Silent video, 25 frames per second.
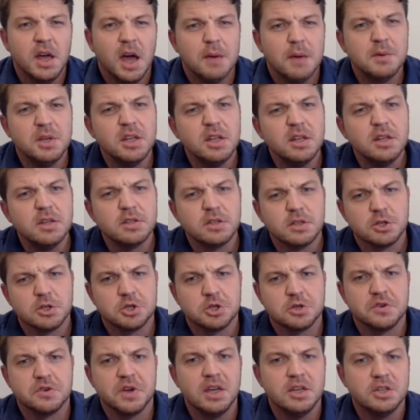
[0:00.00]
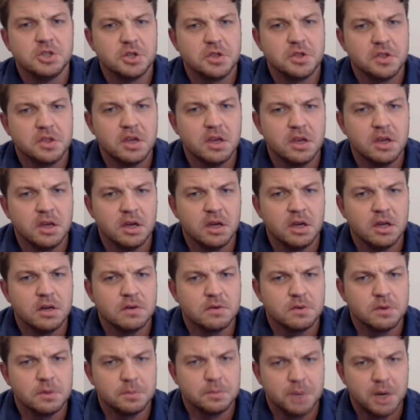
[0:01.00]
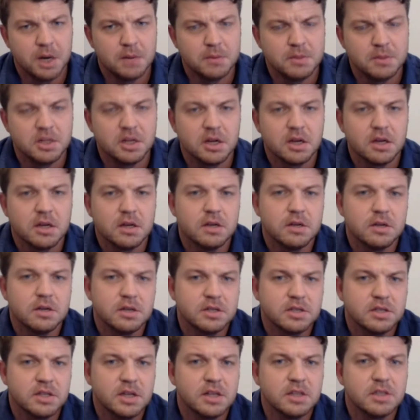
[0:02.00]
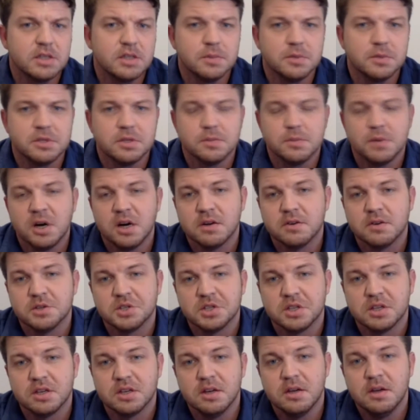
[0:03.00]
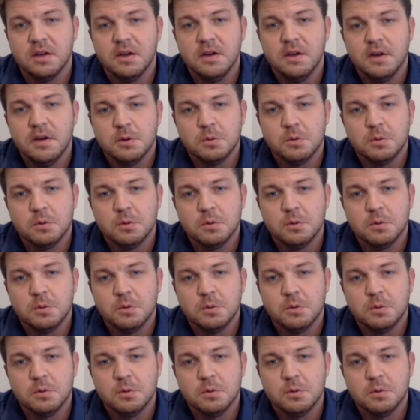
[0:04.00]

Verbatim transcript: I mean, it is a strange thing in a republic, in an ostensible democracy,